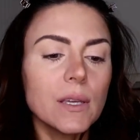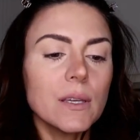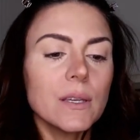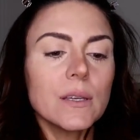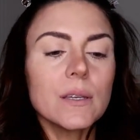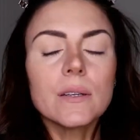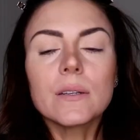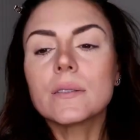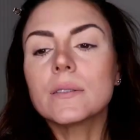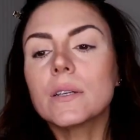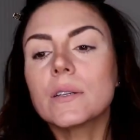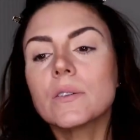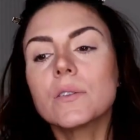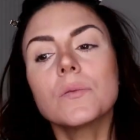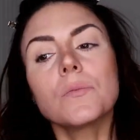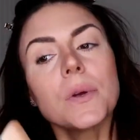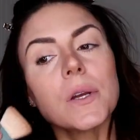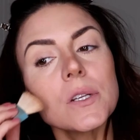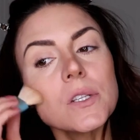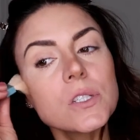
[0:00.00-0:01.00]
And
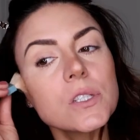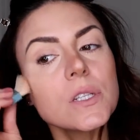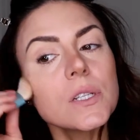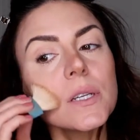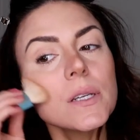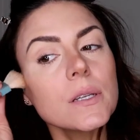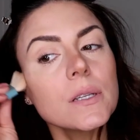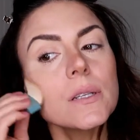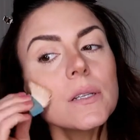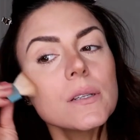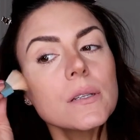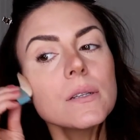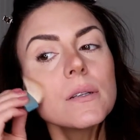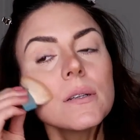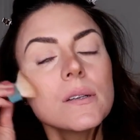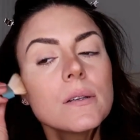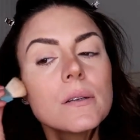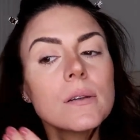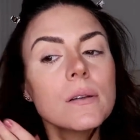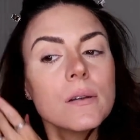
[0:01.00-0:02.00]
under my
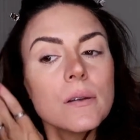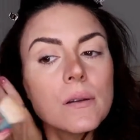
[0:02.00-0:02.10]
chin.